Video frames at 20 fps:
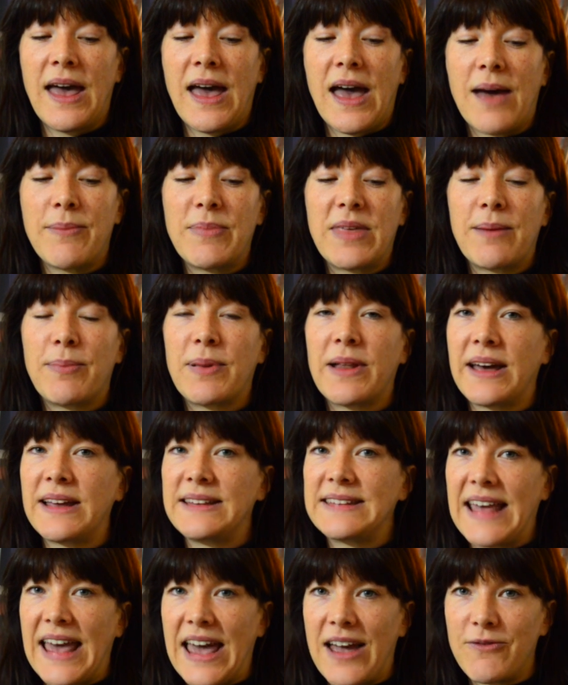And they apply
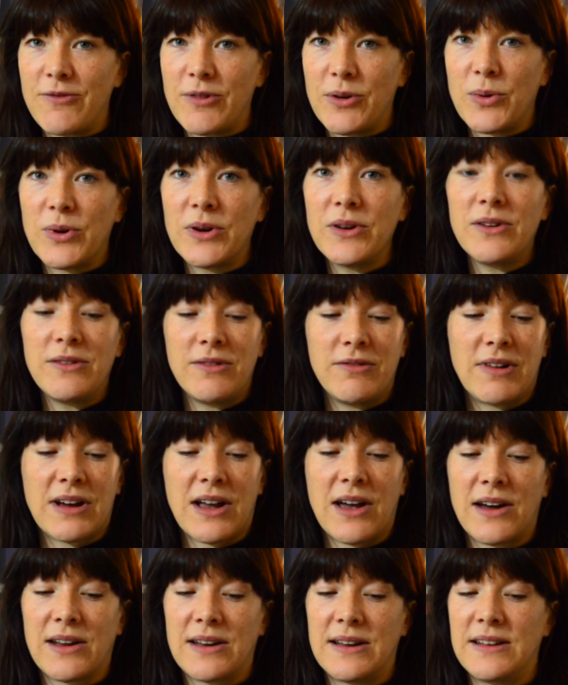to everyone,
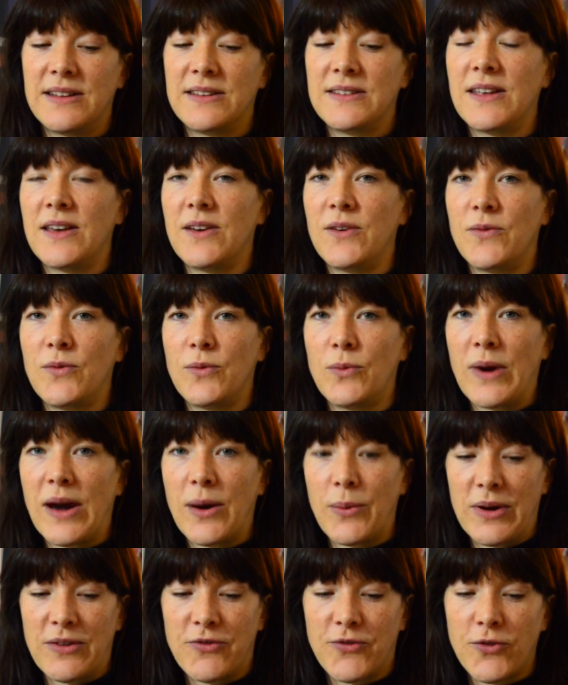regardless of where
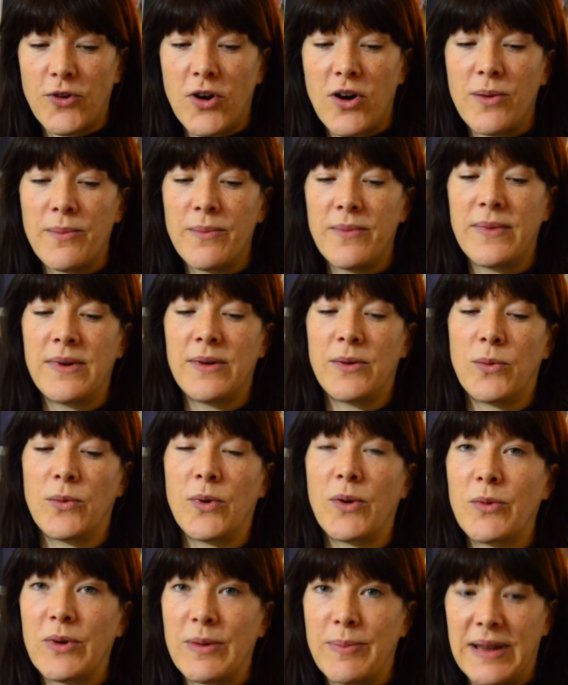we're from,
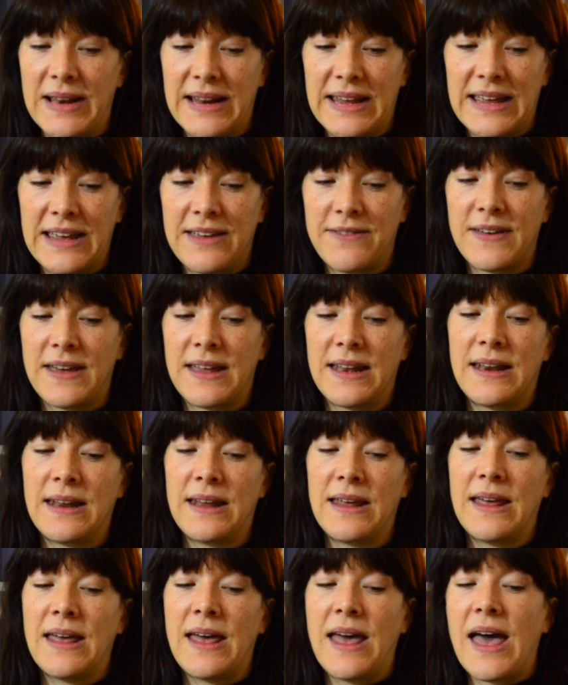what we believe in,
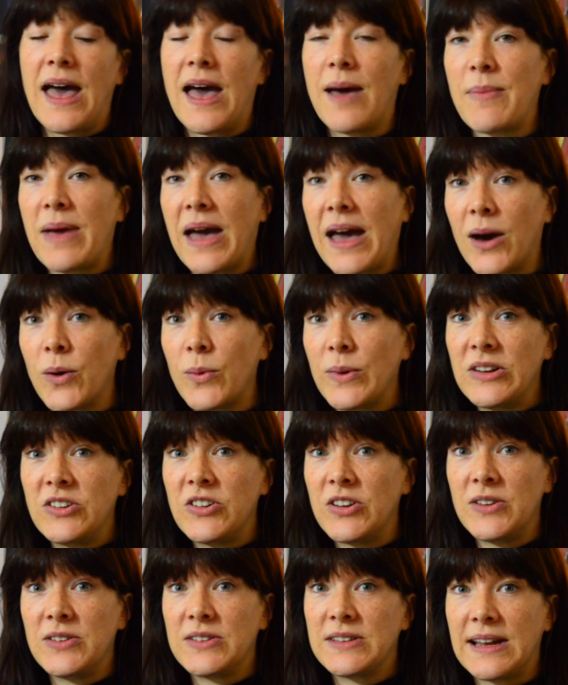how we
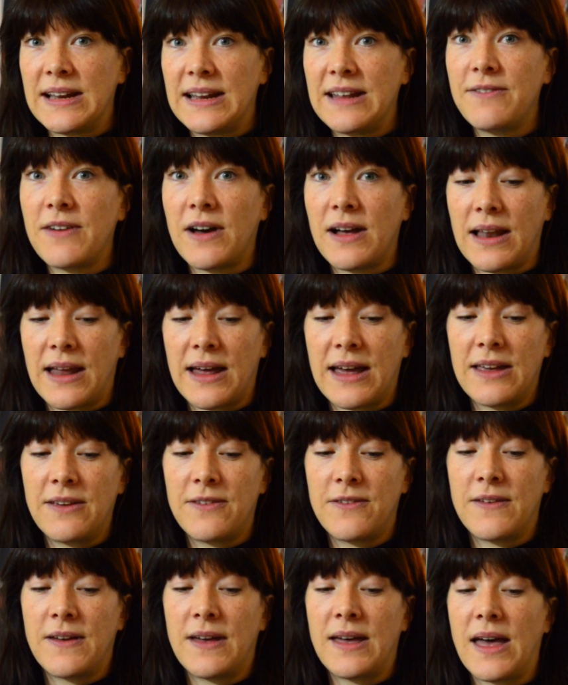choose to live our
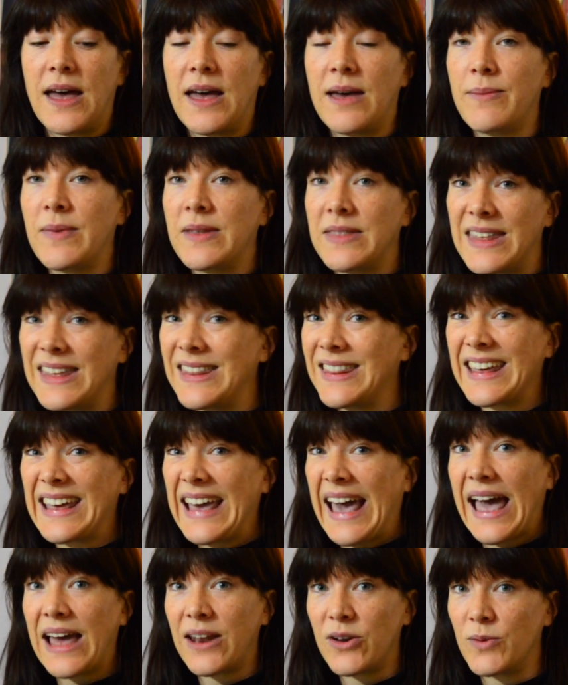life, then they
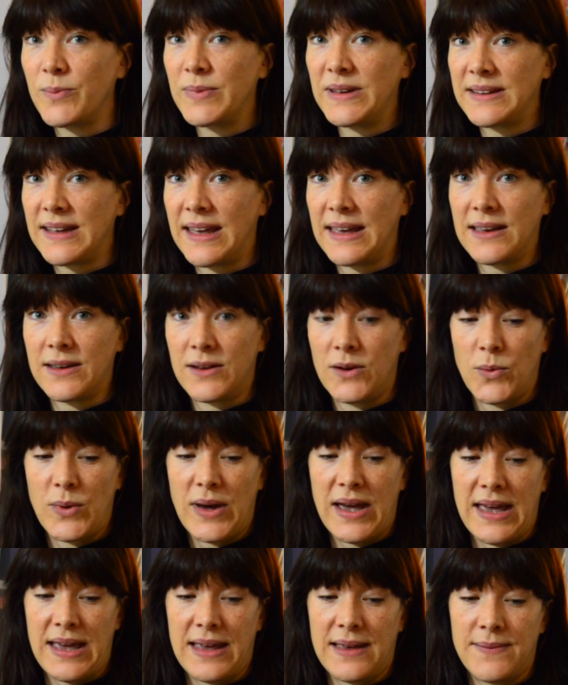cannot be taken
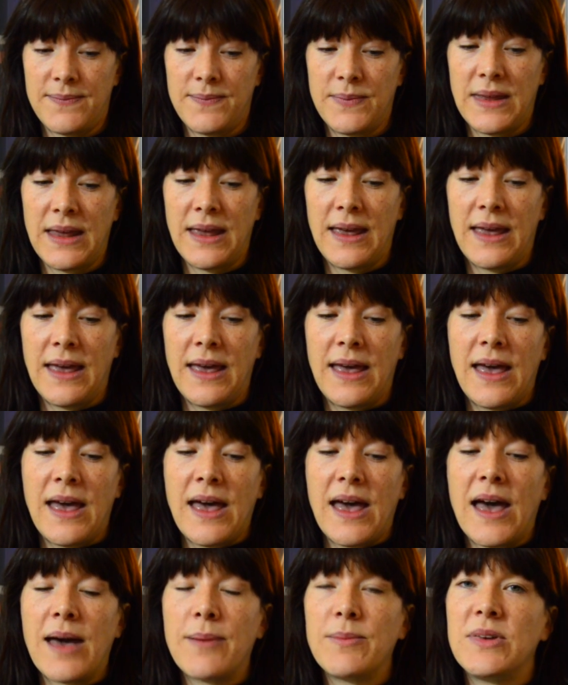away.
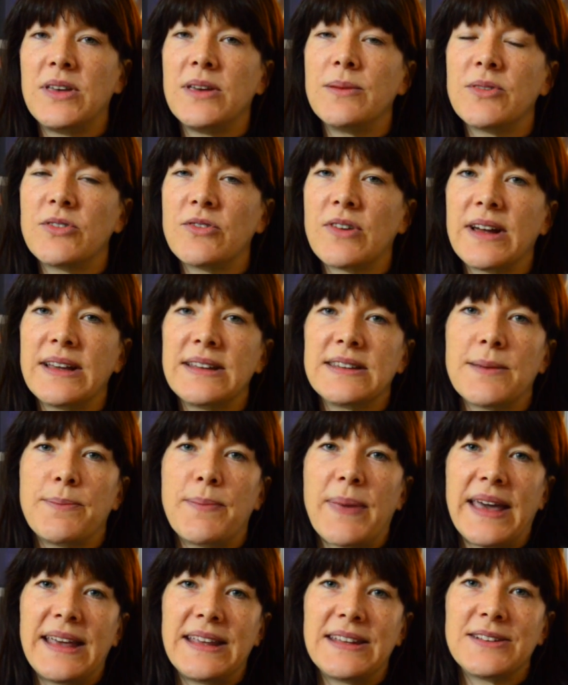Human rights are
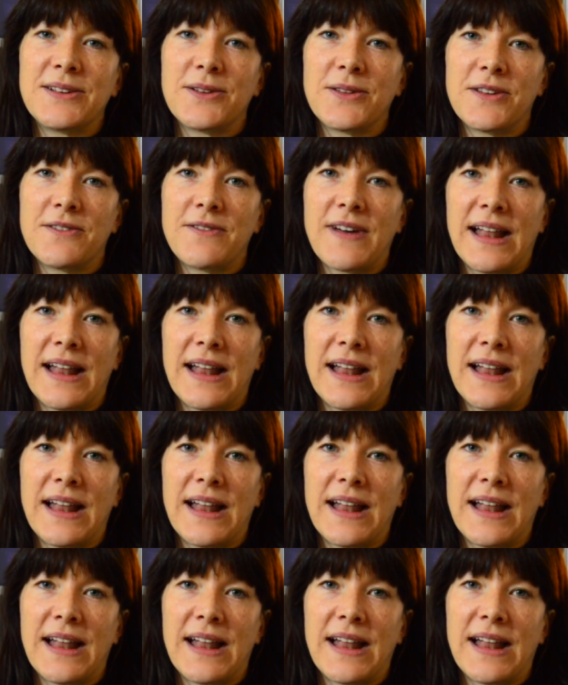based on the